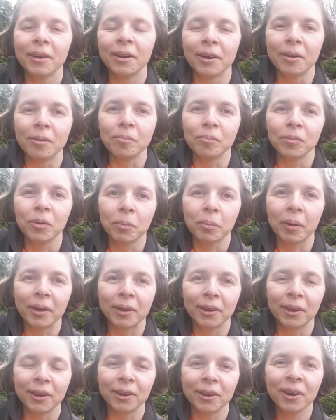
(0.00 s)

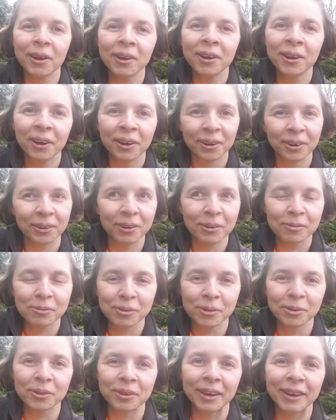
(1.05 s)
depending on a
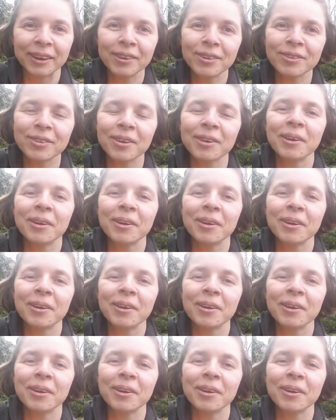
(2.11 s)
few things.